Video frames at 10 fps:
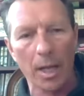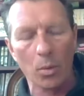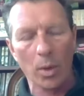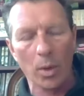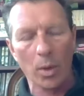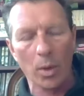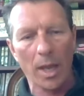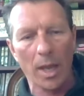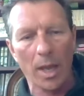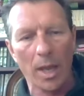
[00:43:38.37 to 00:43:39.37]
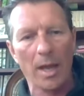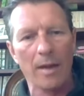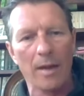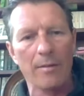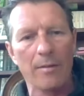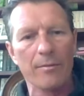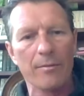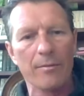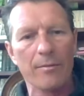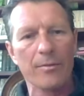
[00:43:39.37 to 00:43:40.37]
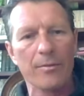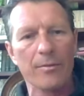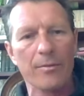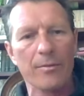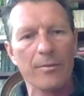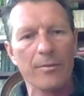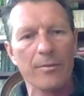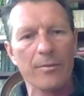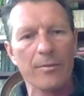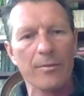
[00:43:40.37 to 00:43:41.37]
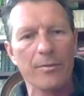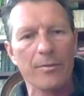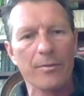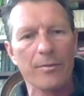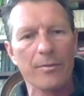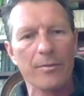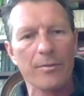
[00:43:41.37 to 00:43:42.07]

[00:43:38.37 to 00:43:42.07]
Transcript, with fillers: and we have them published